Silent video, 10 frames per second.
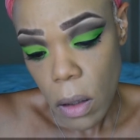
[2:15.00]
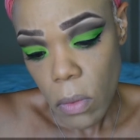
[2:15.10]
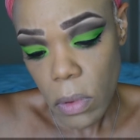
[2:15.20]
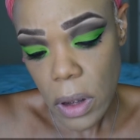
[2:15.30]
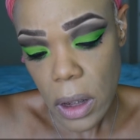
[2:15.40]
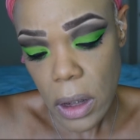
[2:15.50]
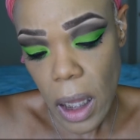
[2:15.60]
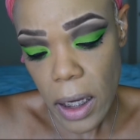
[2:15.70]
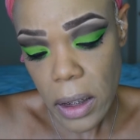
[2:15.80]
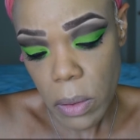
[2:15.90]
what was this,
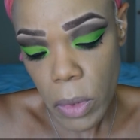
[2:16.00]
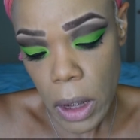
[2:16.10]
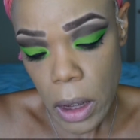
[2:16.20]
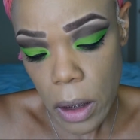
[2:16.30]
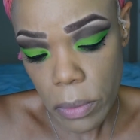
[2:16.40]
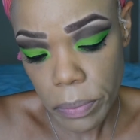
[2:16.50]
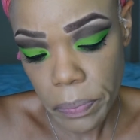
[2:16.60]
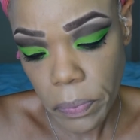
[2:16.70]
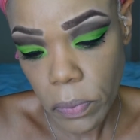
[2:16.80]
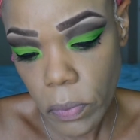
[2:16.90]
light to medium.
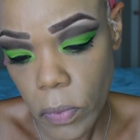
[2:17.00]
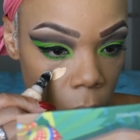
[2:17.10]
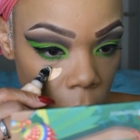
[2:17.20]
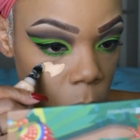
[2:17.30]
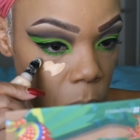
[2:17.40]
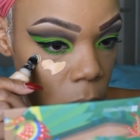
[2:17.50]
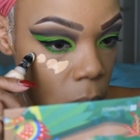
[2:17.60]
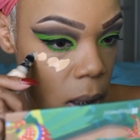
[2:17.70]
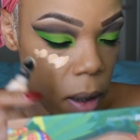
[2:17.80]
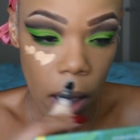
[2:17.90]
Go ahead and
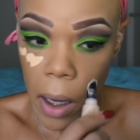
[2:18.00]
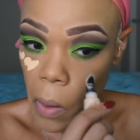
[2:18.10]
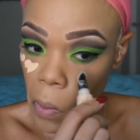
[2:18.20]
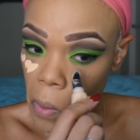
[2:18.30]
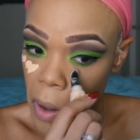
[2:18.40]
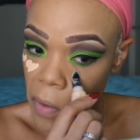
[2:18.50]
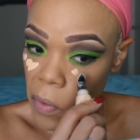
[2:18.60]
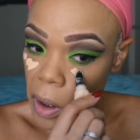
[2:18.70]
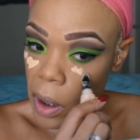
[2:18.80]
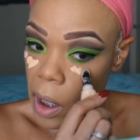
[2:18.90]
apply that. Ooh, I
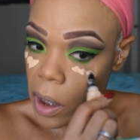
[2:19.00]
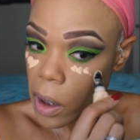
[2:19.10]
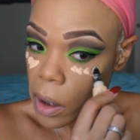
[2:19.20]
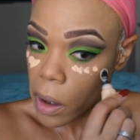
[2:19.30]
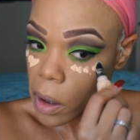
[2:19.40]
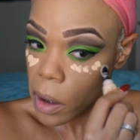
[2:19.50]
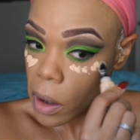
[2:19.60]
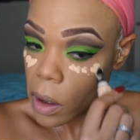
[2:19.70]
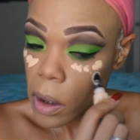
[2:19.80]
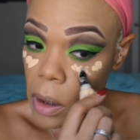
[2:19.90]
forgot.
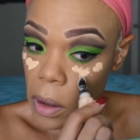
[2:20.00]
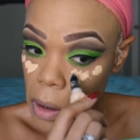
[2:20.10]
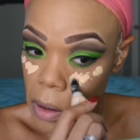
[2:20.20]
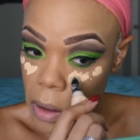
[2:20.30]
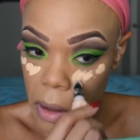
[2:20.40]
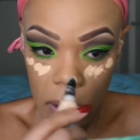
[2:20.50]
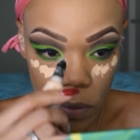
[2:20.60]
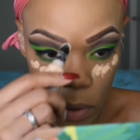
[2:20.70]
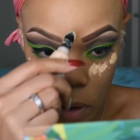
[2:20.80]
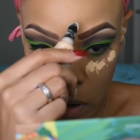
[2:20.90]
This stuff
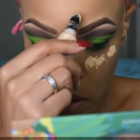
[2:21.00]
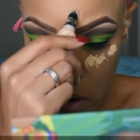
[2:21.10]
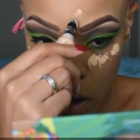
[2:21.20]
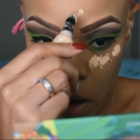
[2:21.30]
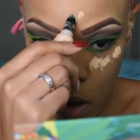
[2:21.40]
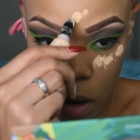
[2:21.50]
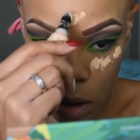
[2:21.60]
thick as heck.